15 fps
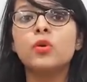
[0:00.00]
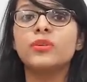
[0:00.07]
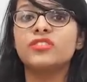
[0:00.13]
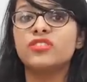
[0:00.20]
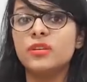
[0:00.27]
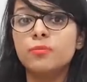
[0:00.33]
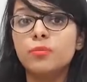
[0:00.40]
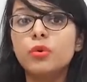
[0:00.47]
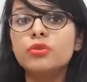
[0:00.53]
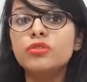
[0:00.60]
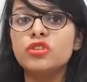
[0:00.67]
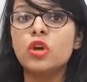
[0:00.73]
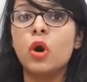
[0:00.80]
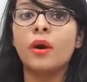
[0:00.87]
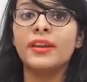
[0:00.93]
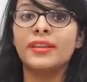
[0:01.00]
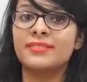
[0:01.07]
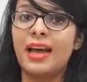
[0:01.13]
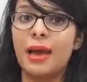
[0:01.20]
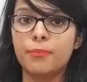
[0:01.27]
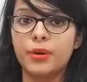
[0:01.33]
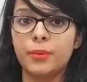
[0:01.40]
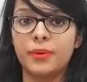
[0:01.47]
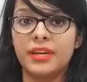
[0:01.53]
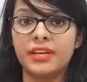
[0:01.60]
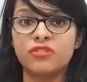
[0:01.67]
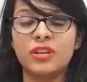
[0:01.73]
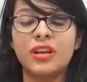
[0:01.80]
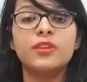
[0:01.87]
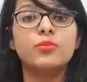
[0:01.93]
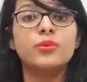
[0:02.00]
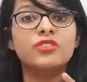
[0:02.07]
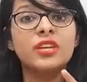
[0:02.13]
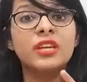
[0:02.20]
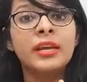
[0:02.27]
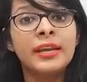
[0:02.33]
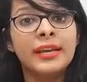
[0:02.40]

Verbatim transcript: which can boost your exam preparation and which can